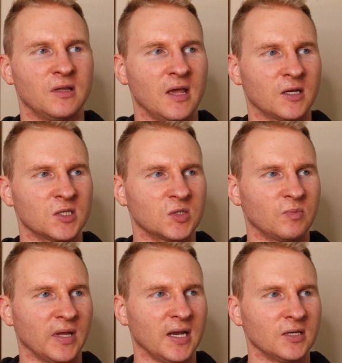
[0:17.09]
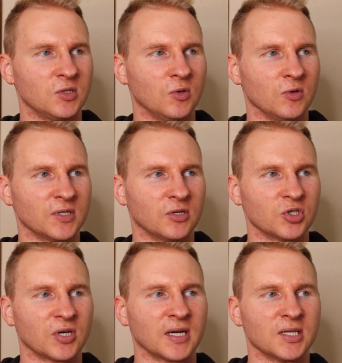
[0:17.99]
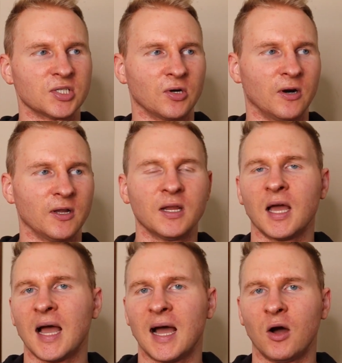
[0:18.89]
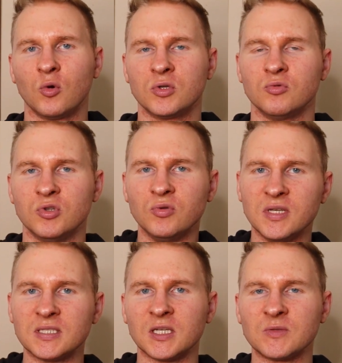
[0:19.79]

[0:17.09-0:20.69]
explain to those that are just trying to get started how to do these things,